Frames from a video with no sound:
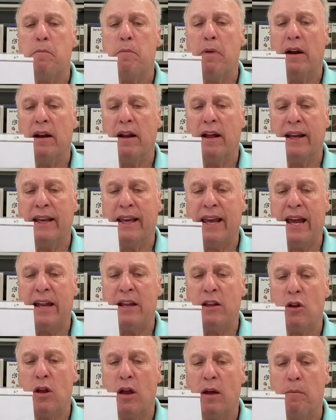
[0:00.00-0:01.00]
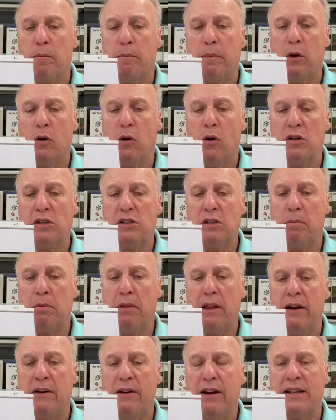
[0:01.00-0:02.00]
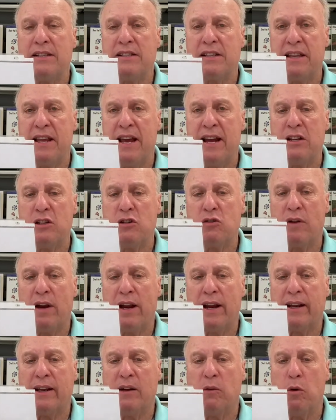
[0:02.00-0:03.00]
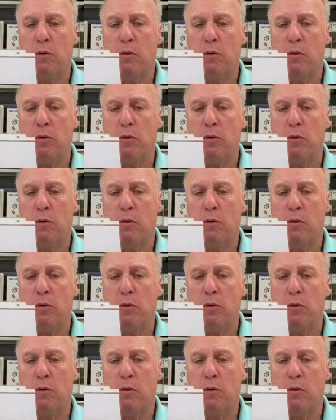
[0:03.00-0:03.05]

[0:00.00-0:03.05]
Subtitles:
But again, because the player has a tennis racket,